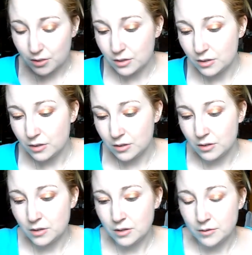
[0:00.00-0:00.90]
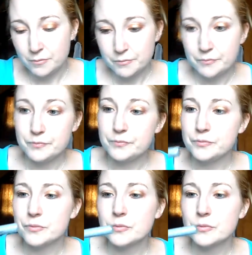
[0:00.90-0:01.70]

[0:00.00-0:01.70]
No one is speaking in this clip.